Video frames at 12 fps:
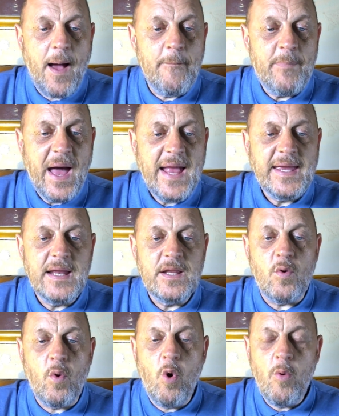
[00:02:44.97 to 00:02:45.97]
backing
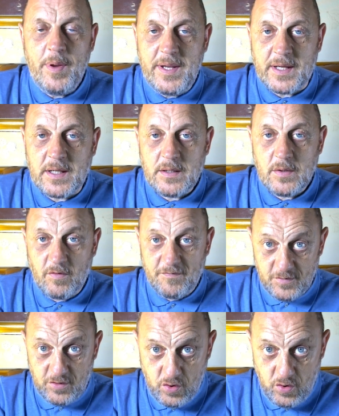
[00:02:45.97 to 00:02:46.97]
the opening of
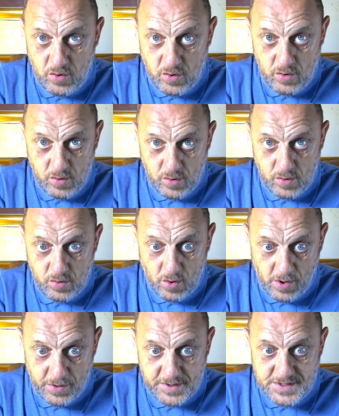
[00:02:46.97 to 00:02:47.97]
new
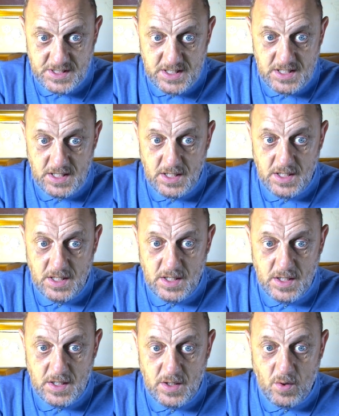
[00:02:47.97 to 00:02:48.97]
North Sea
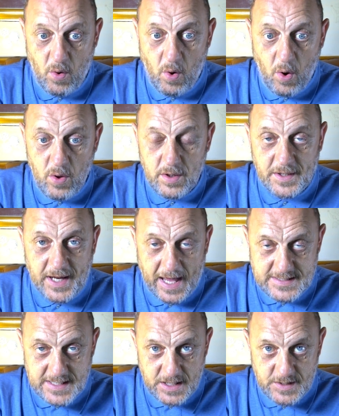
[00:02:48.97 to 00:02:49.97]
oil and
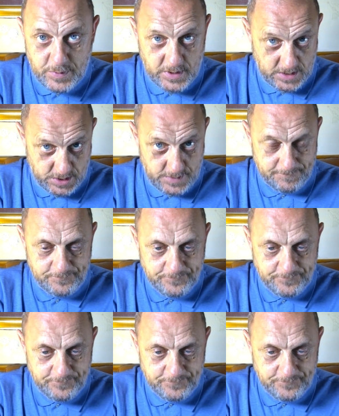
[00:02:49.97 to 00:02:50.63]
gas exploration,